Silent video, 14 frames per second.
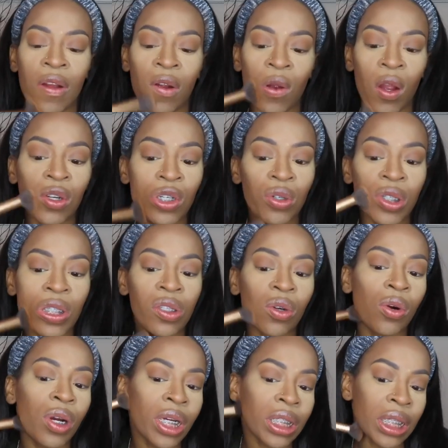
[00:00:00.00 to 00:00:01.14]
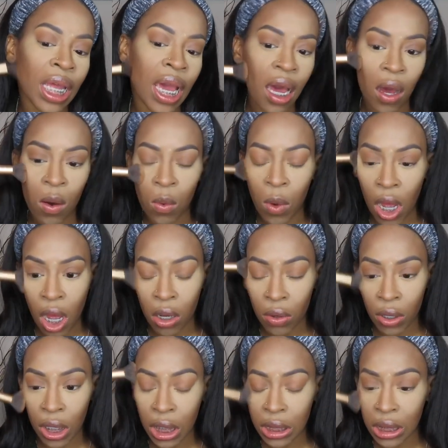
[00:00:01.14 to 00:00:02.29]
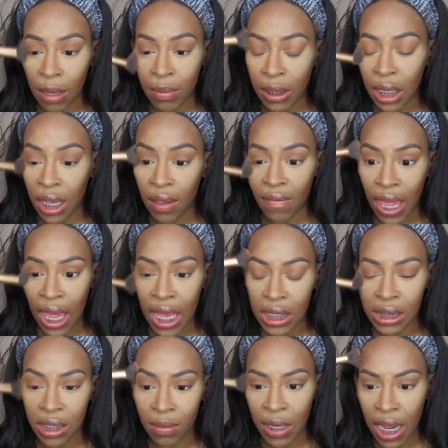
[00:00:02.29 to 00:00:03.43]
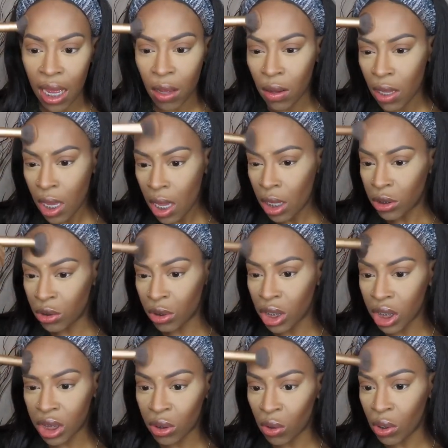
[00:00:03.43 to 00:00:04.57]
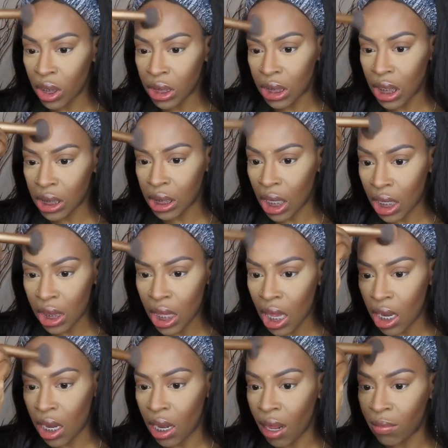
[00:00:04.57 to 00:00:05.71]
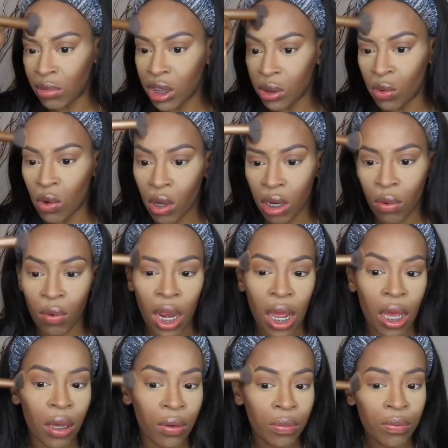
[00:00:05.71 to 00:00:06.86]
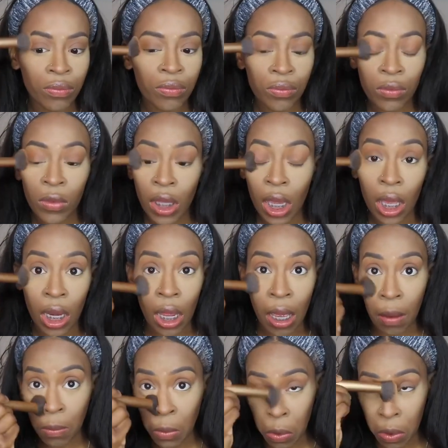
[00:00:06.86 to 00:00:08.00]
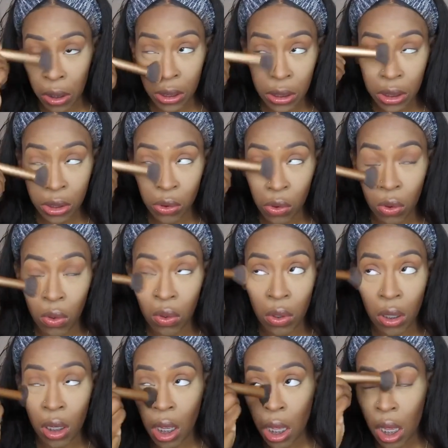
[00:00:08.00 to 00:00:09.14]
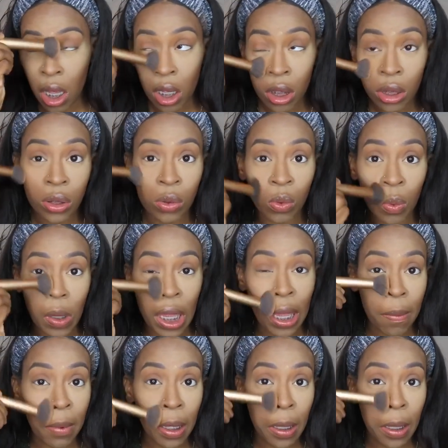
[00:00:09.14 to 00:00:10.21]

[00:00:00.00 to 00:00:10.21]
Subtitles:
grocery stores now. Walgreens, I believe, has them now. Drugstores, things like that. And I'm just going around and I'm going to sweep